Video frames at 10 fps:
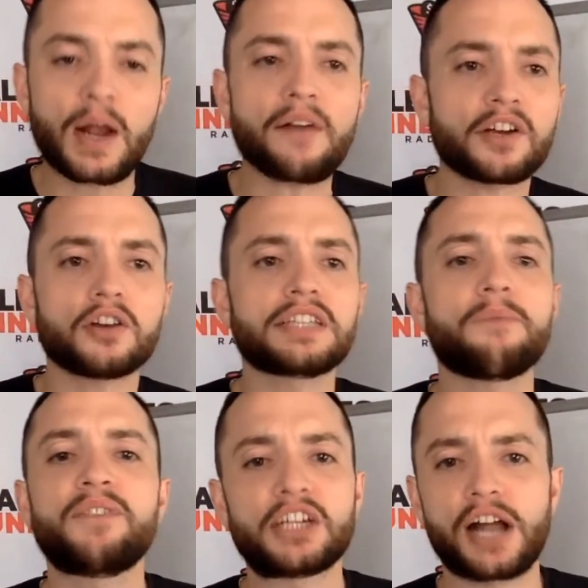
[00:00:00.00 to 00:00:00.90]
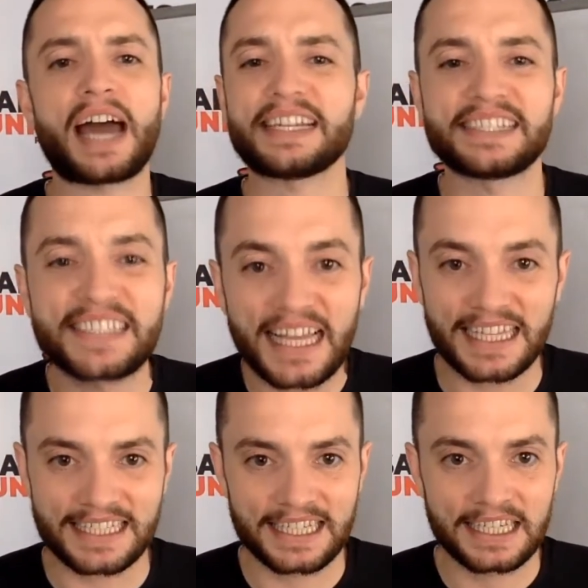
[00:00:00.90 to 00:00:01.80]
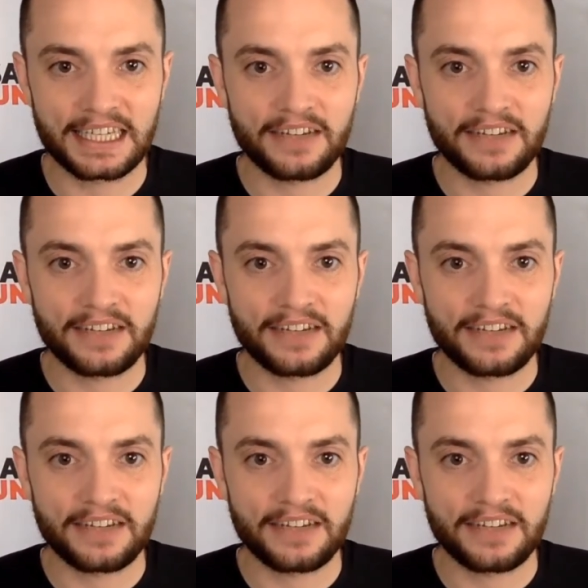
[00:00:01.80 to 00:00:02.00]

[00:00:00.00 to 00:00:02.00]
they were having a hard time figuring out how to sell it.